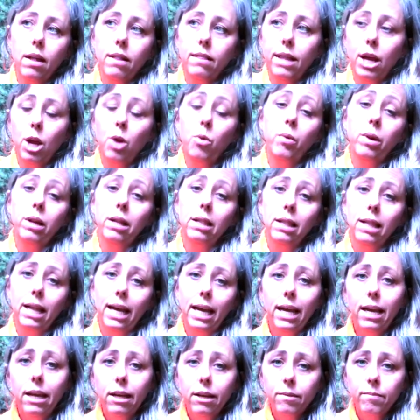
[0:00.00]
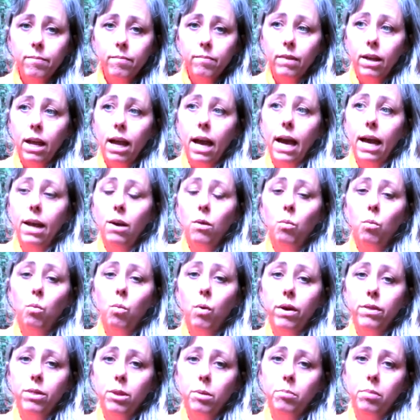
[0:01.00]
relate and
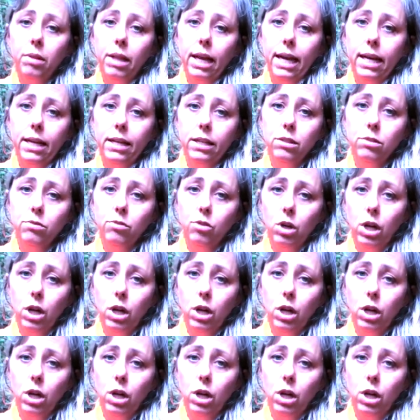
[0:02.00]
what the plan is for